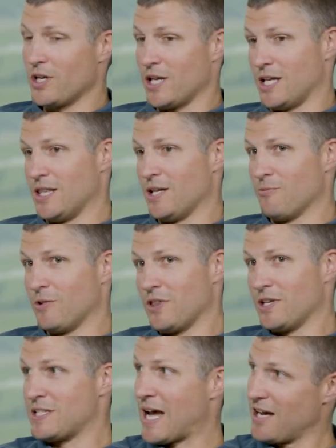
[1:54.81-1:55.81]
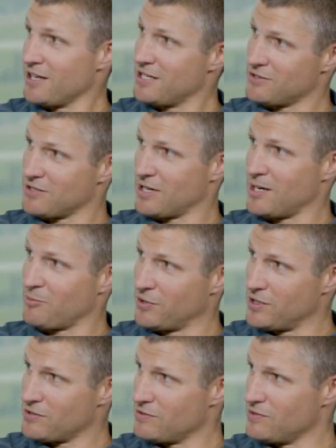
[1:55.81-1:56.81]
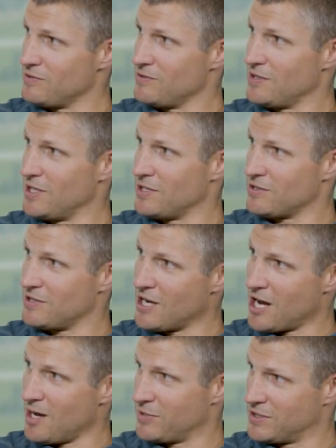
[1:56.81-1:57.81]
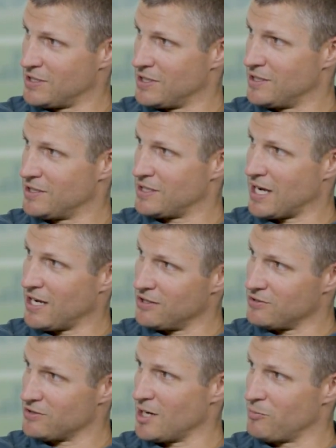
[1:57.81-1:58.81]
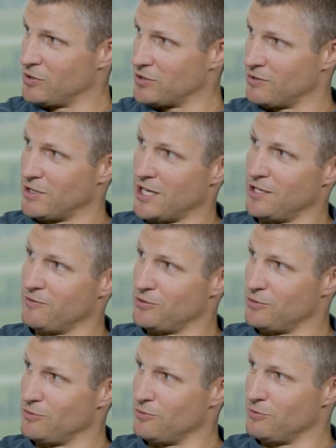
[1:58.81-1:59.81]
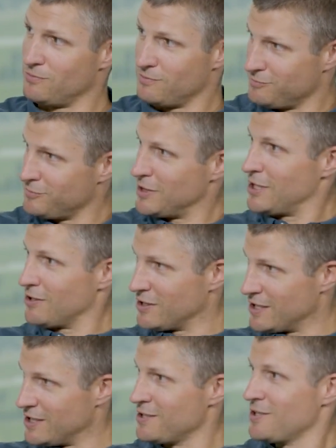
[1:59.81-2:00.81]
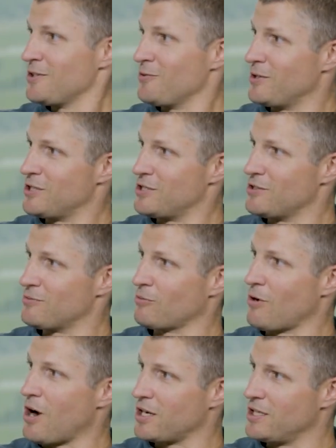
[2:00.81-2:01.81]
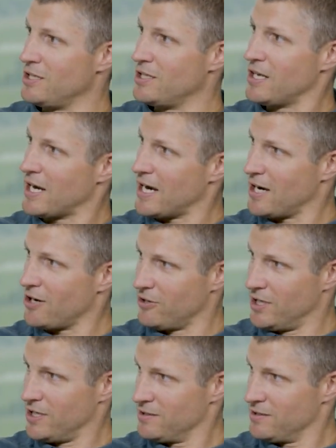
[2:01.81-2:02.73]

And then with Italian cypress, it's the opposite. Italian cypress are native to Italy, which is rocky and arid.